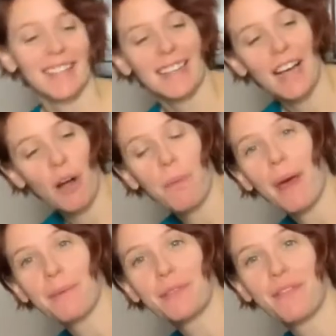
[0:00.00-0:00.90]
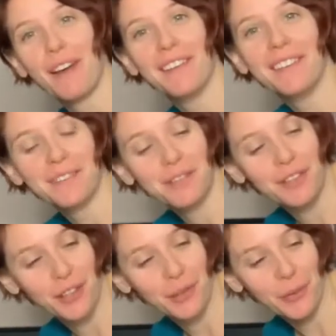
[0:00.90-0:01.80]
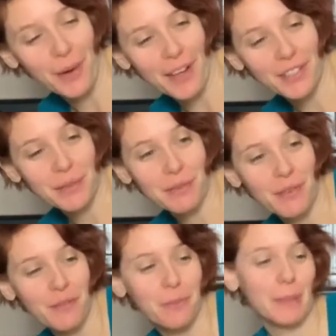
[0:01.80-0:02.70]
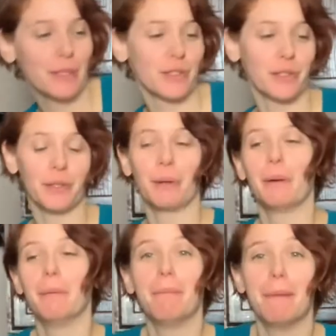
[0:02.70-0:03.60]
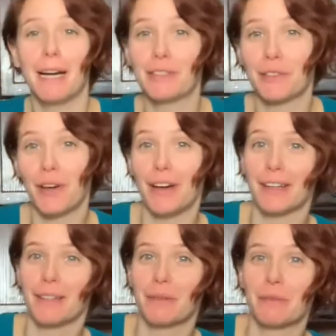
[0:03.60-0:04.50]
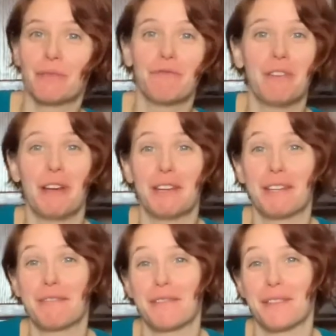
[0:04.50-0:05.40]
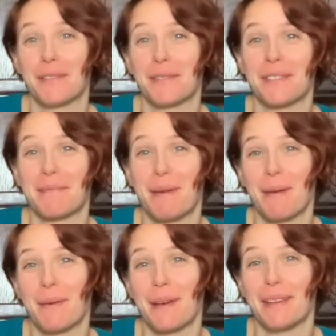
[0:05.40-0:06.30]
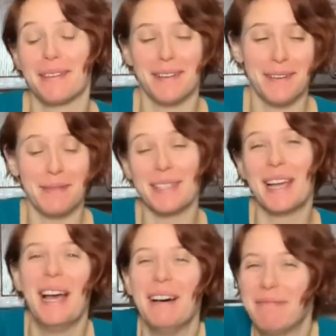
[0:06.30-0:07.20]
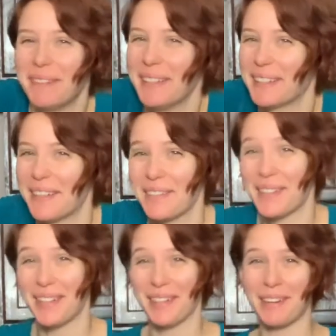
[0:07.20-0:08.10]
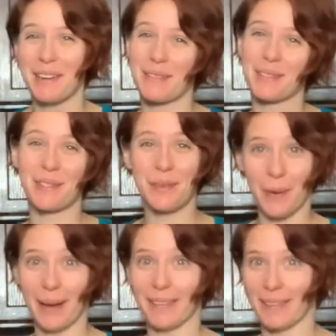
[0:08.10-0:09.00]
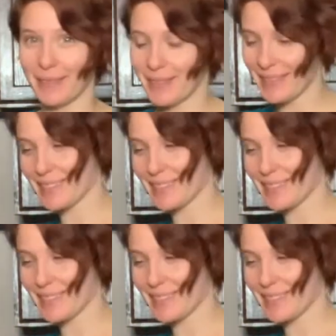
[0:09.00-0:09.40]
hope that was fun for you to watch. It was fun for me to do. My dog was very confused by what was happening over here. It was quite hilarious.